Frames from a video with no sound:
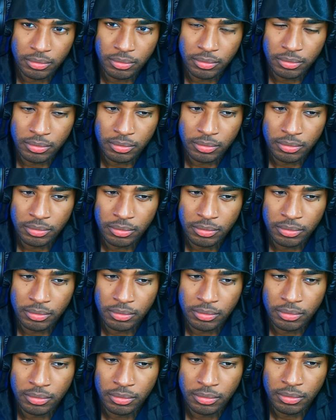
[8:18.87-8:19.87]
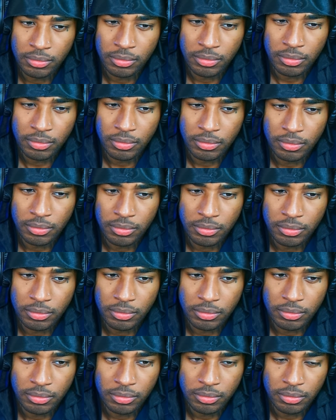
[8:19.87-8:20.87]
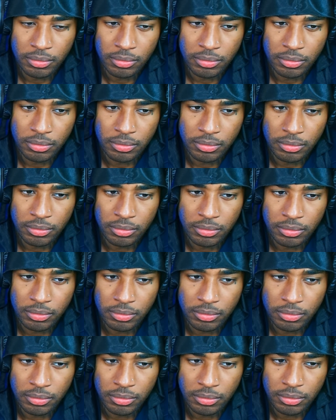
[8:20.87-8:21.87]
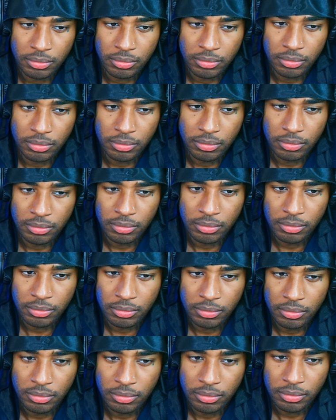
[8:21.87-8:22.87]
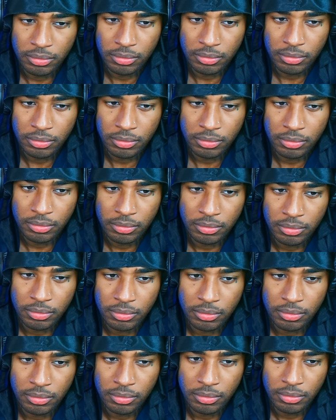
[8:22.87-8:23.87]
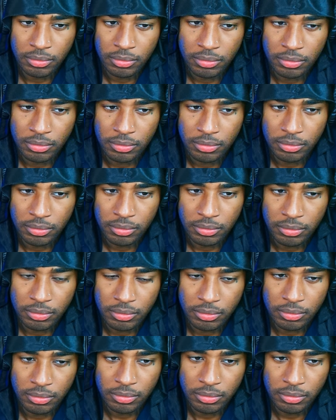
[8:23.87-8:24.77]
[no speech]